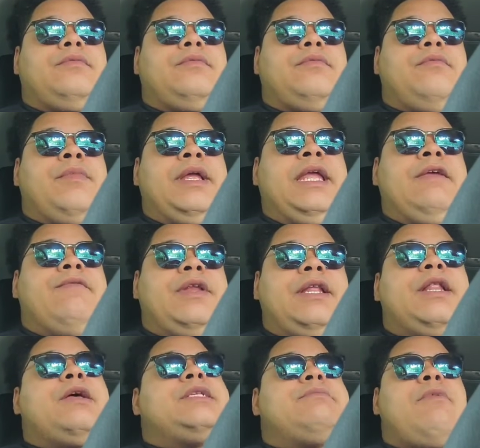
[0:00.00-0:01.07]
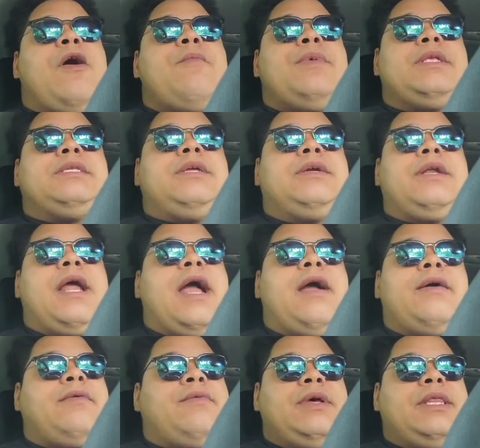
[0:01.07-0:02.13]
But even in those moments, they're
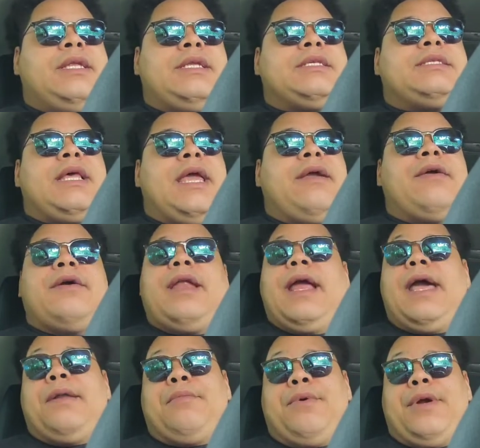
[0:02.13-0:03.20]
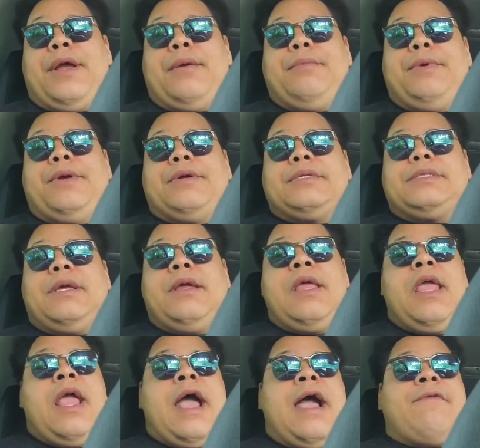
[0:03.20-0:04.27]
not willing to say, girl, I got a problem, girl.
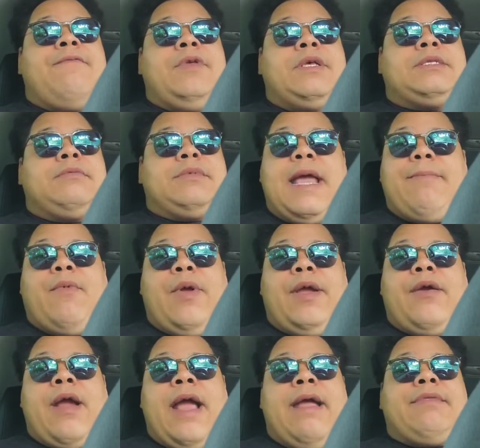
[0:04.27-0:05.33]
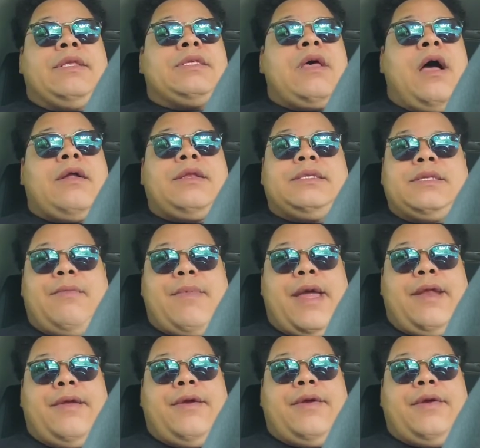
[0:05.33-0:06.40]
I feel some type of way, girl. I have to talk to
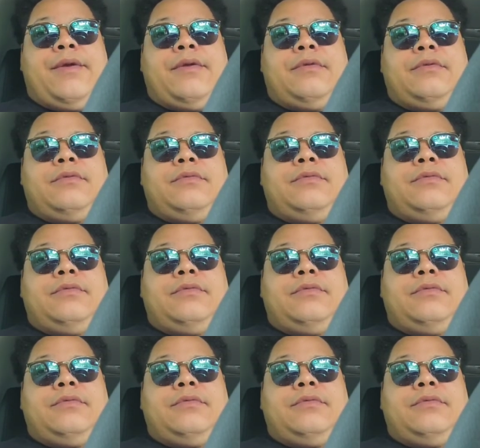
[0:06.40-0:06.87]
somebody, girl.